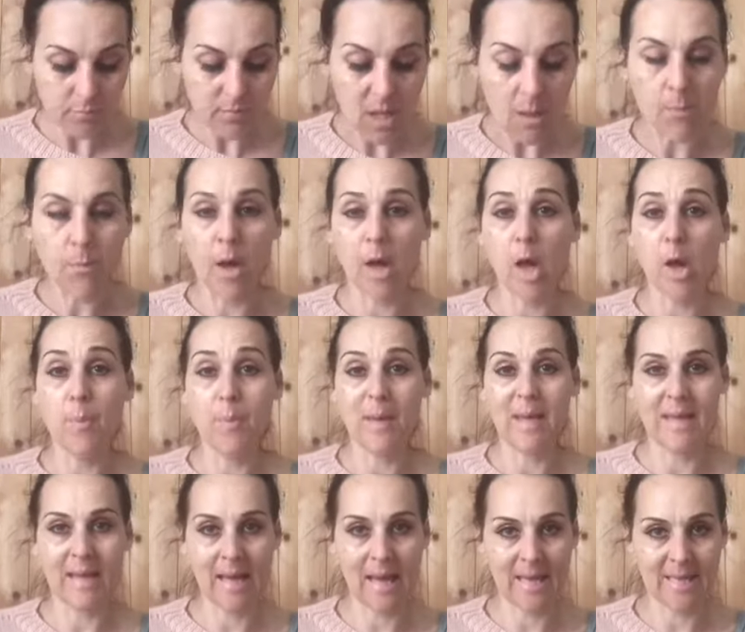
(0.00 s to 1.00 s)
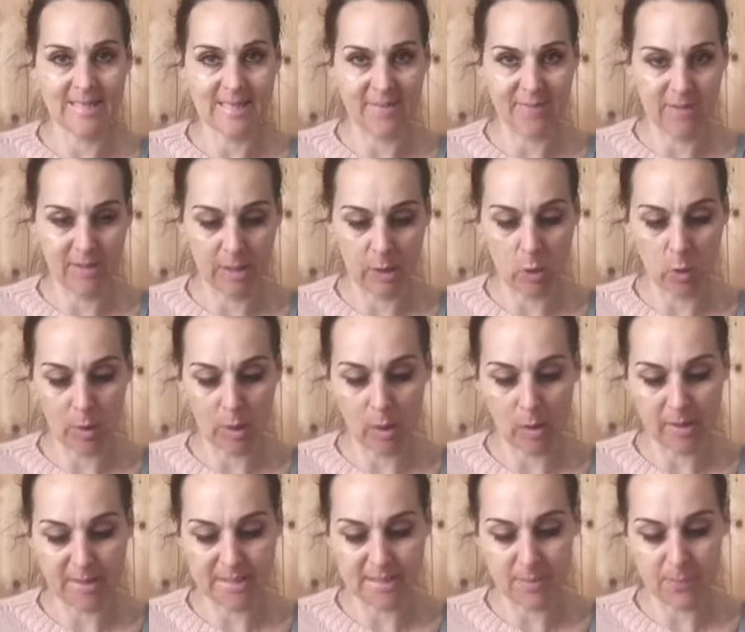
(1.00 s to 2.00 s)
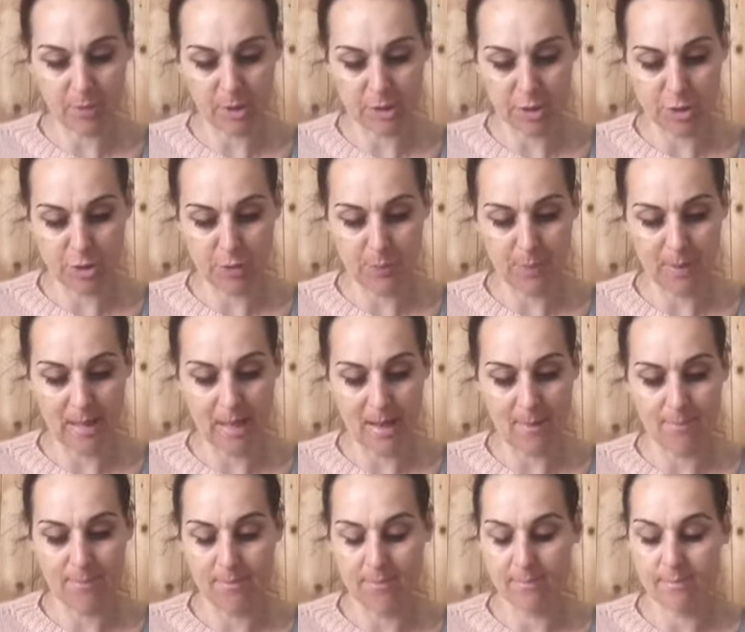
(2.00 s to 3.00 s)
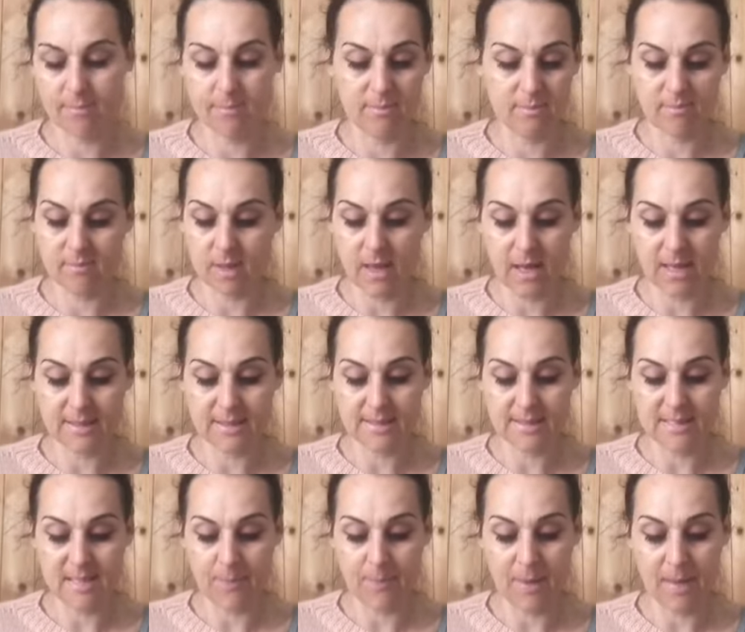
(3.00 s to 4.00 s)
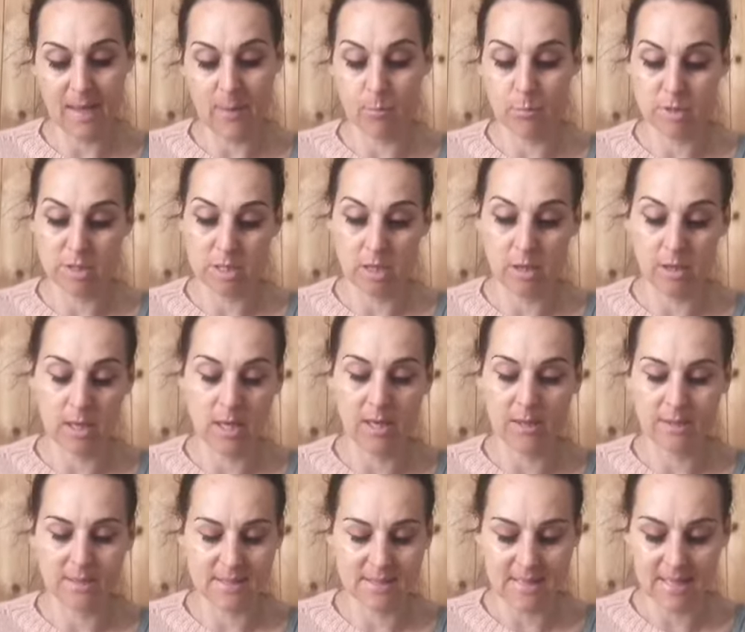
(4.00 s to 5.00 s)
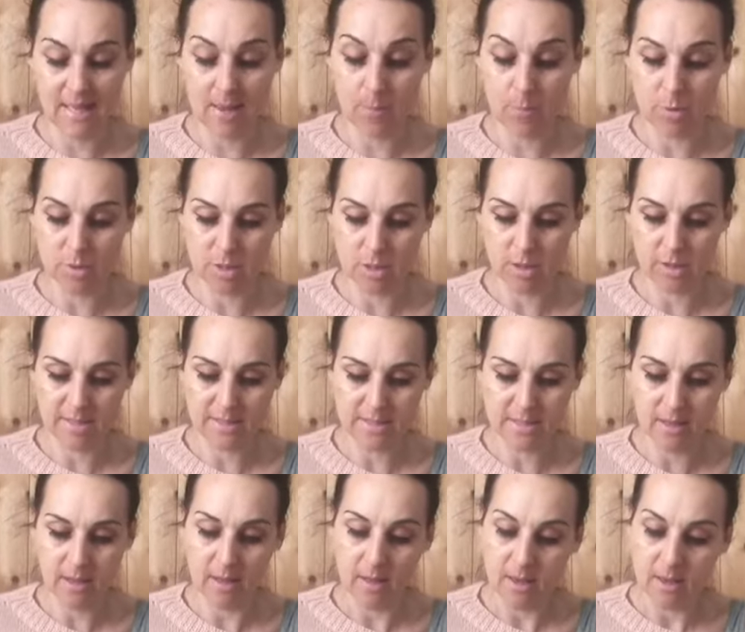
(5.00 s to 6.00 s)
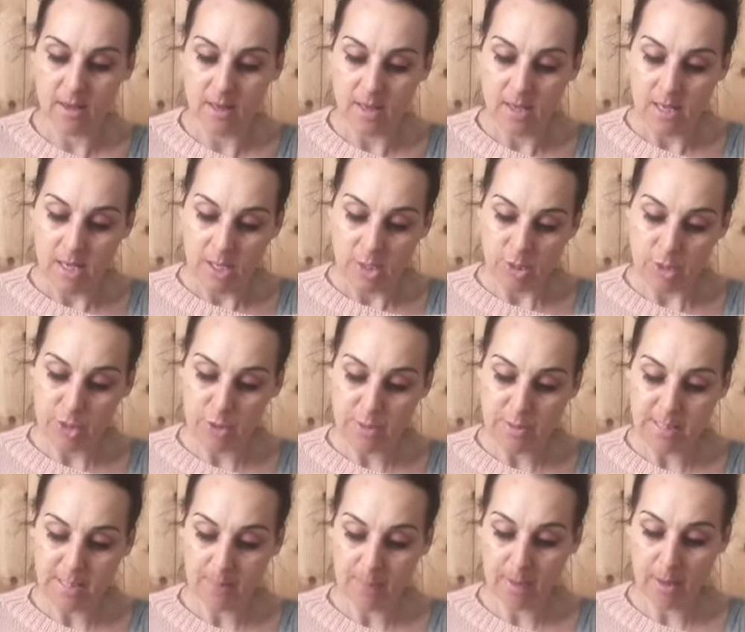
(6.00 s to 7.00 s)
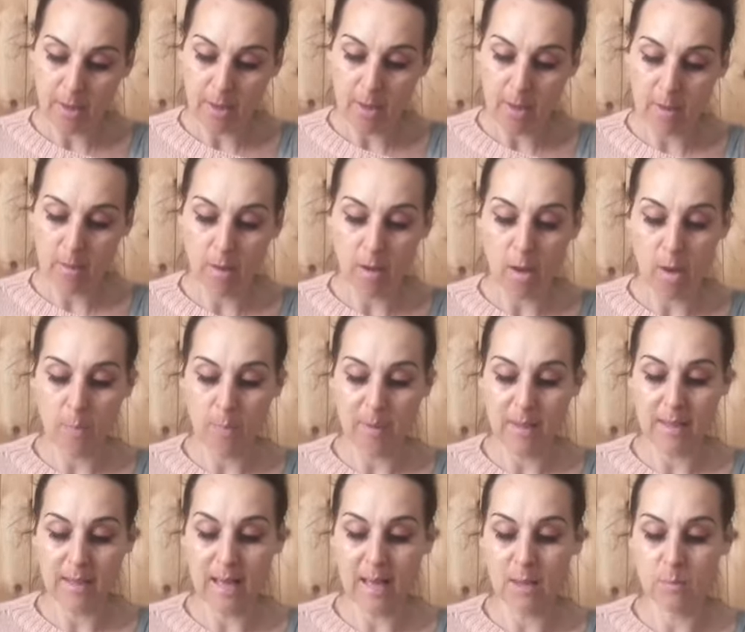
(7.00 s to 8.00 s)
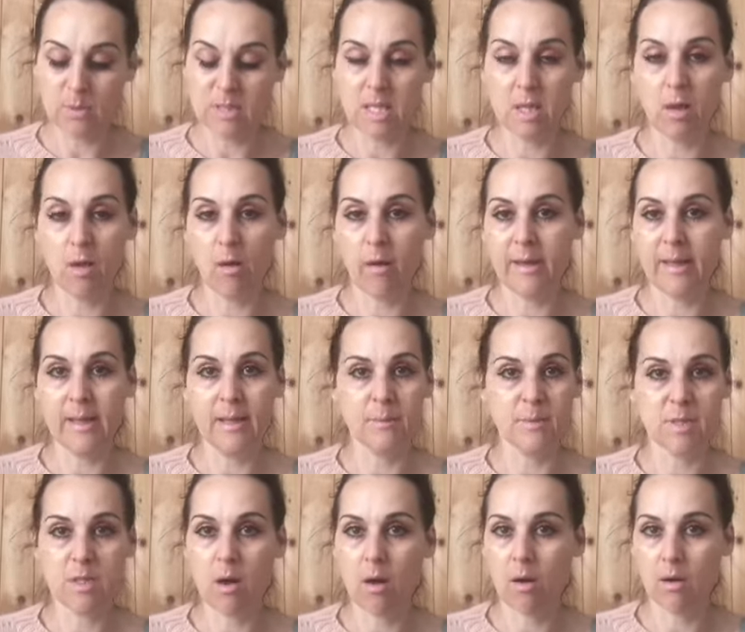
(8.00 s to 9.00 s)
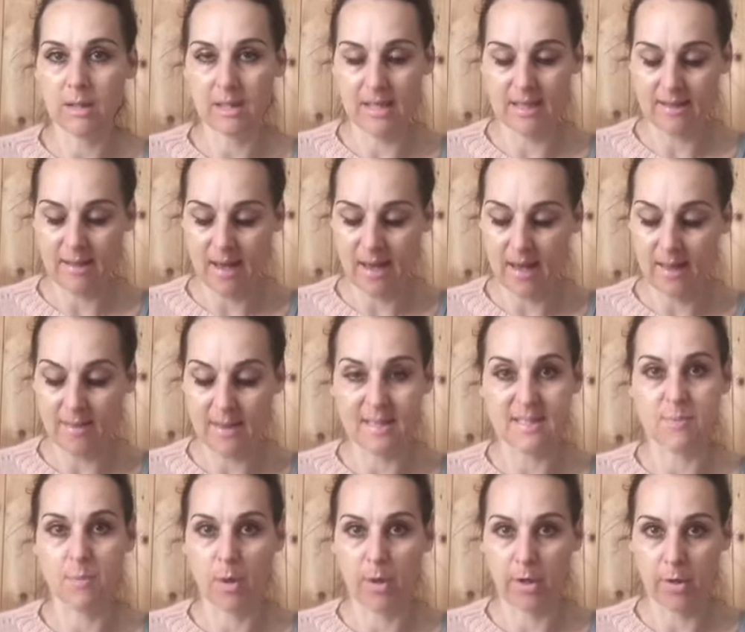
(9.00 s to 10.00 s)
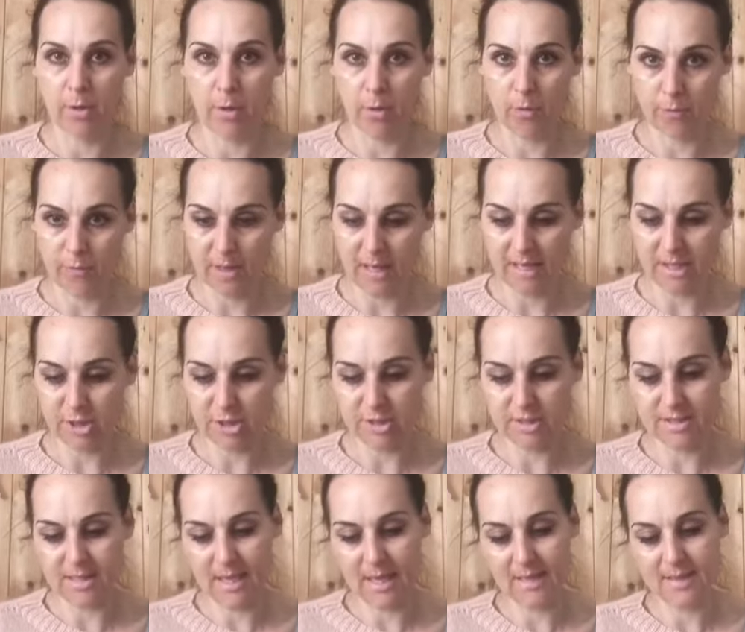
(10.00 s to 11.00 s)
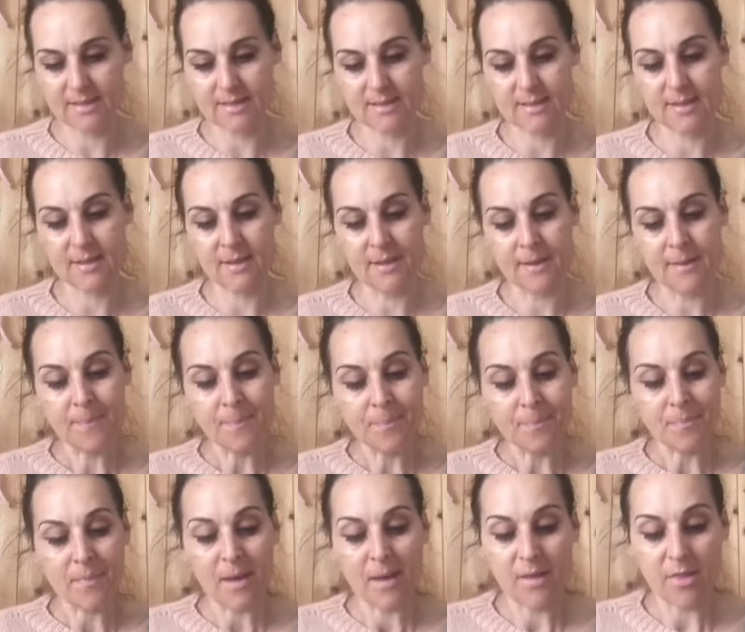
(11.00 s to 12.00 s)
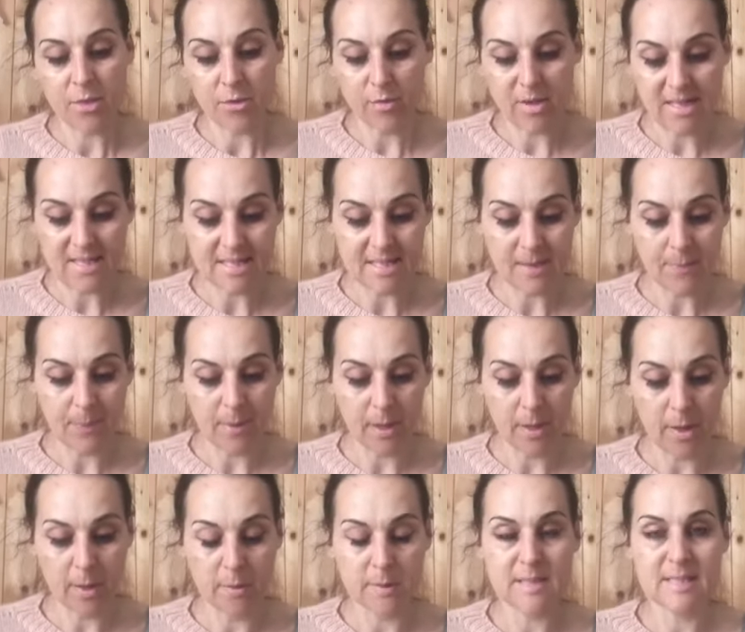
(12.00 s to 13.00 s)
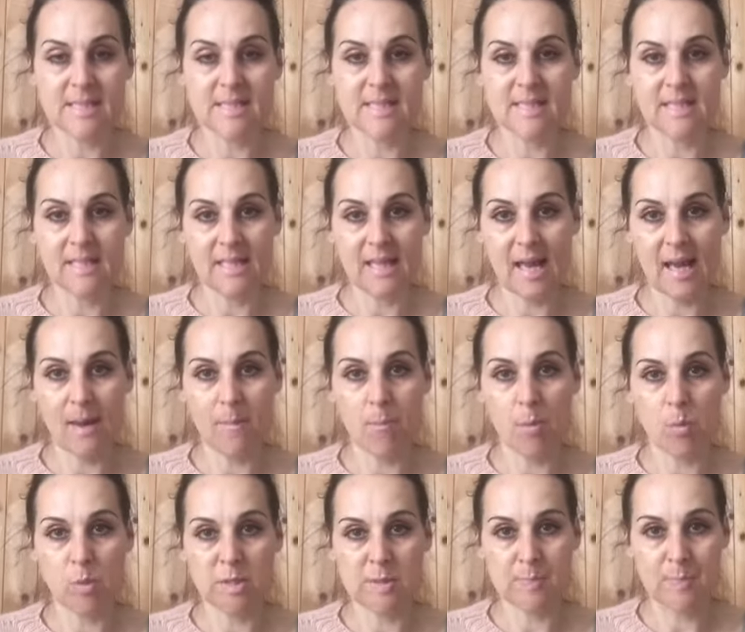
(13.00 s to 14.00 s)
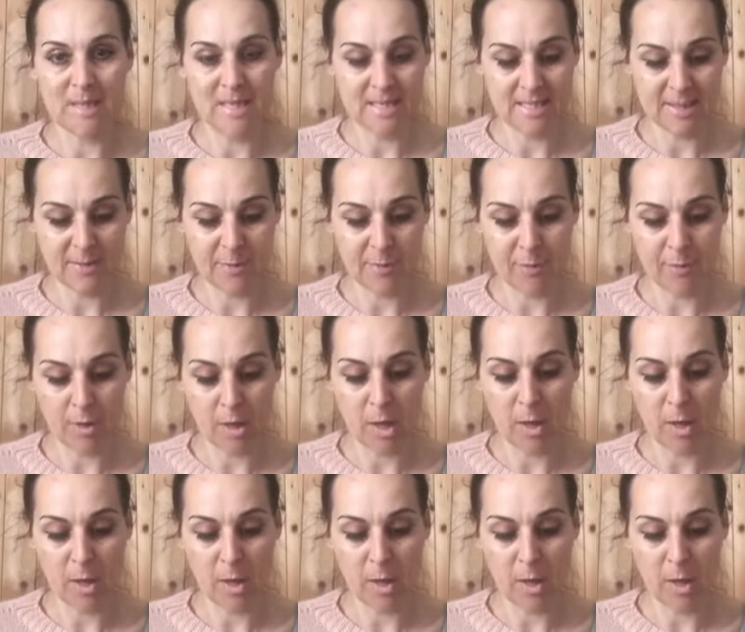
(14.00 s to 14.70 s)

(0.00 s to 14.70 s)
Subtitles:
My OPK definitely got lighter by 2 PM, and CM was lighter. 2 DPO, OPK was light, it was hardly there. That's my ovulation test. 3 DPO, CM was medium flow.